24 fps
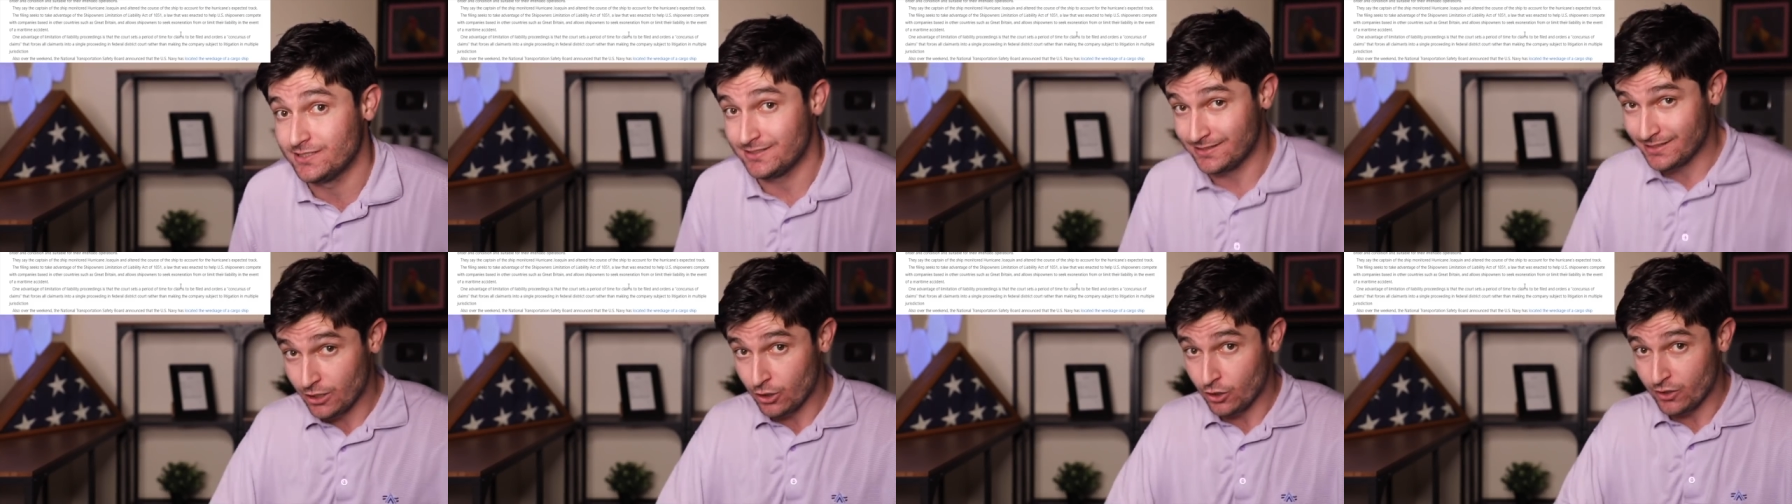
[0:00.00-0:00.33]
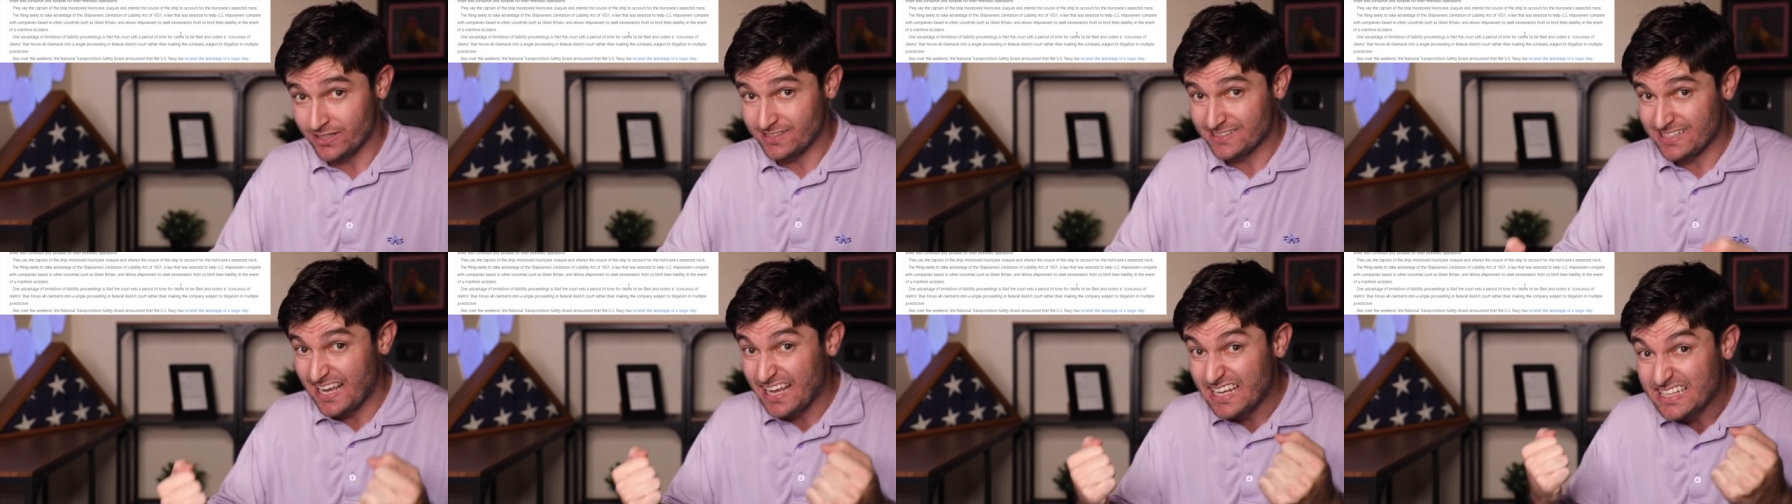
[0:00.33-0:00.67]
there
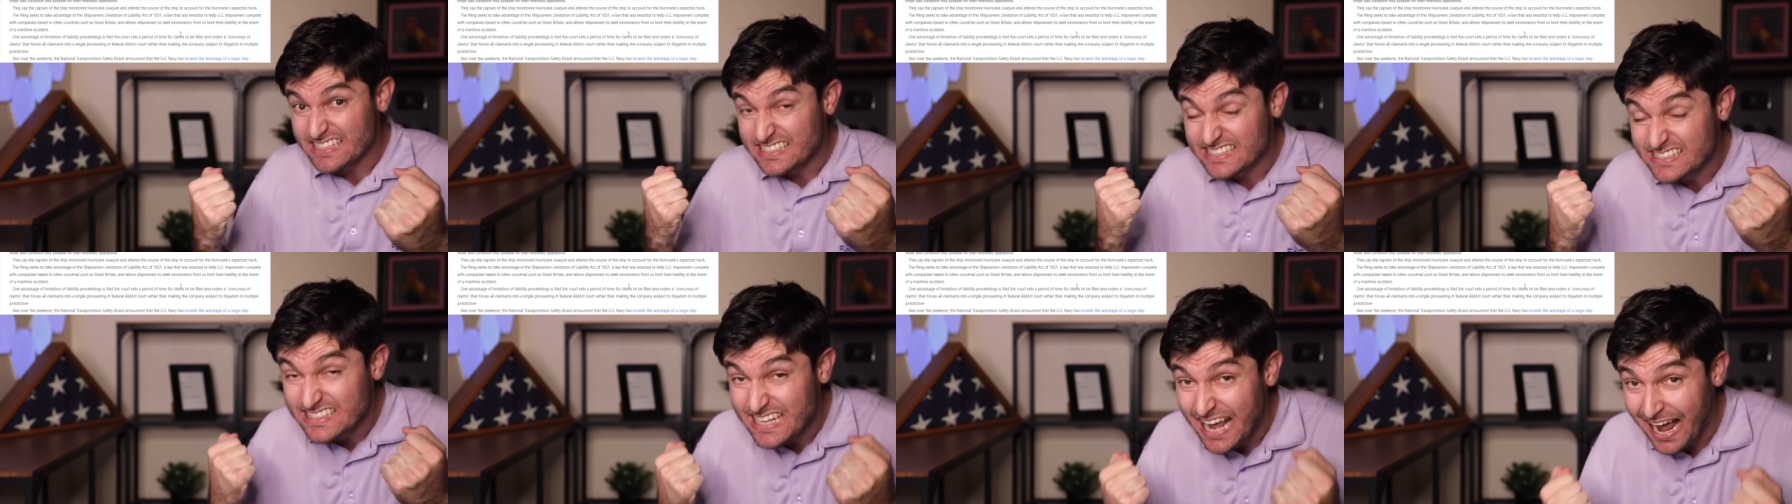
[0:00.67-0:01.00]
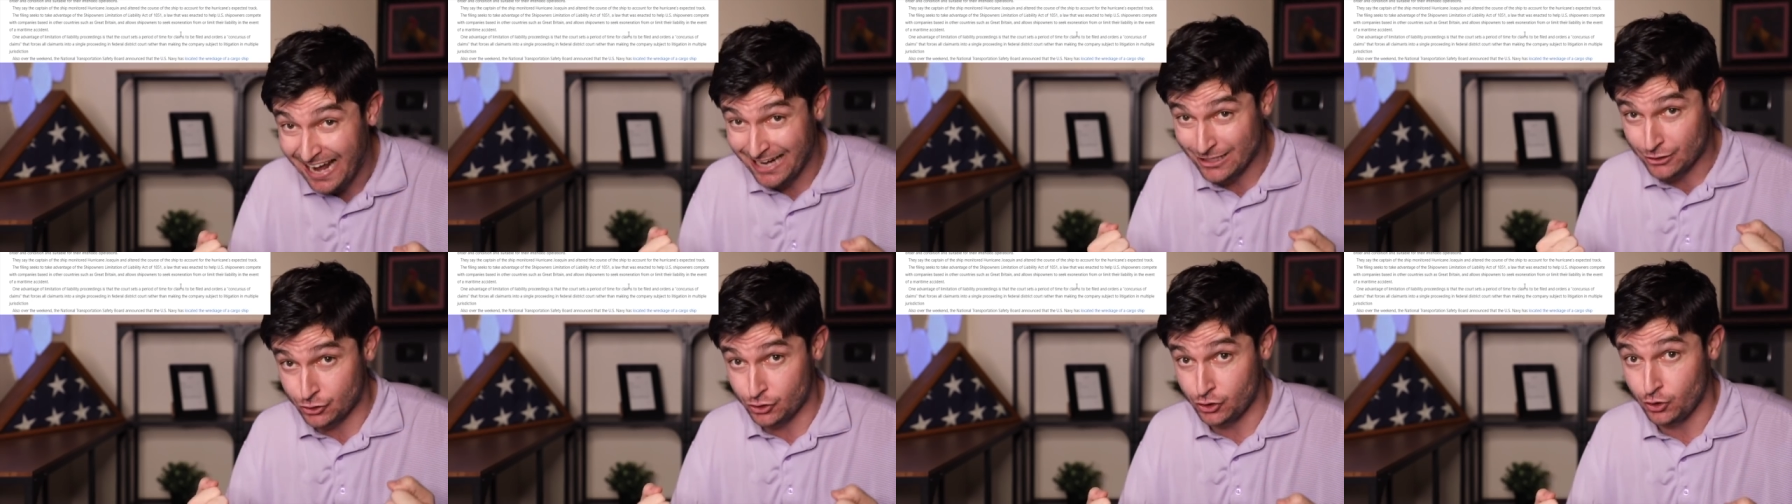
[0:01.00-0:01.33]
is a
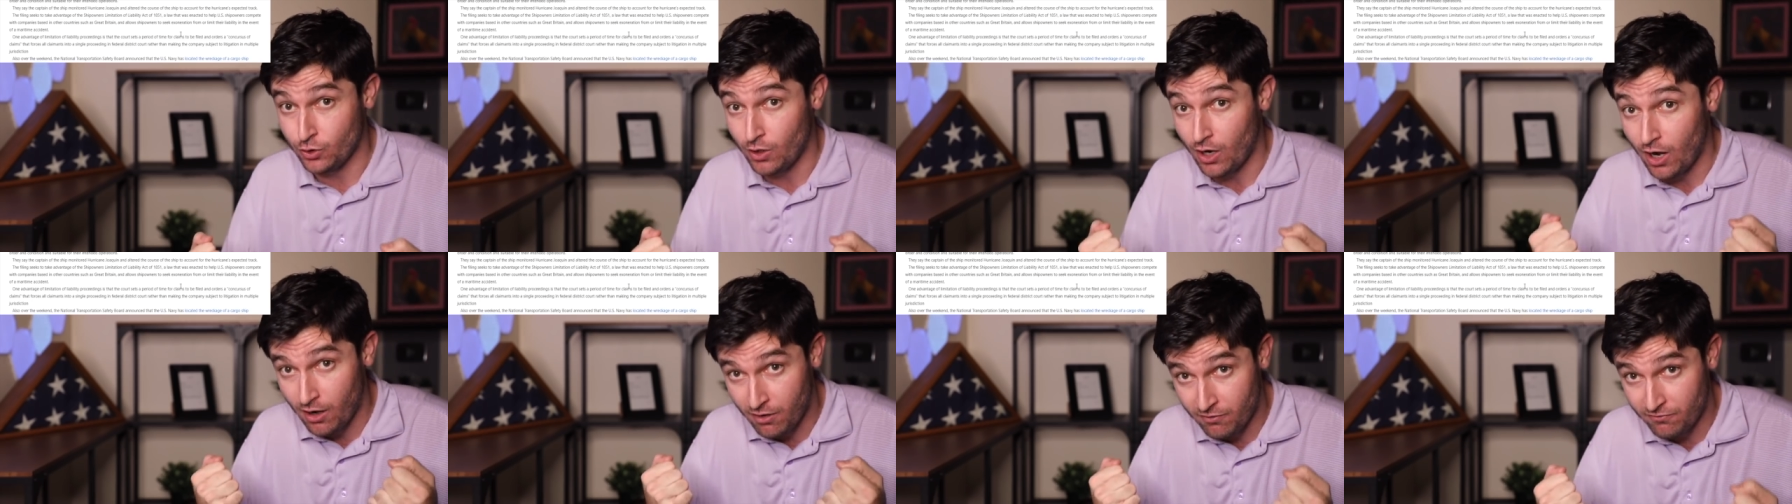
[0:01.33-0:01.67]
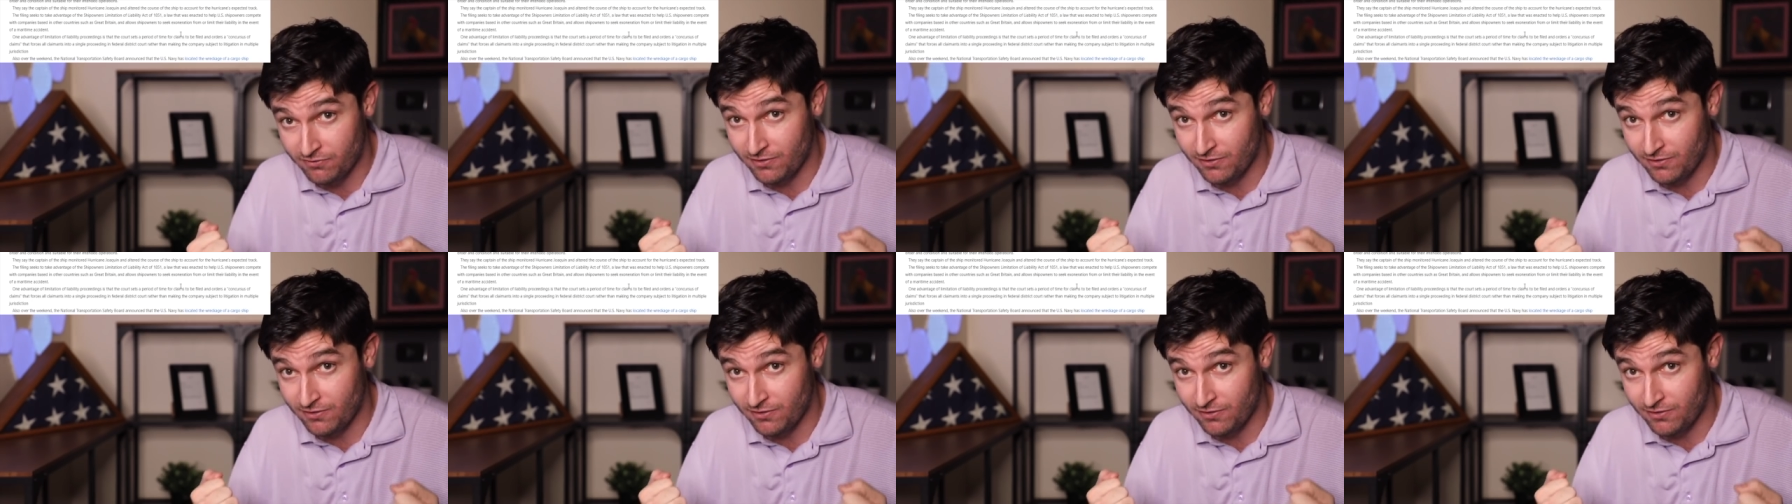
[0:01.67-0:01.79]
statute of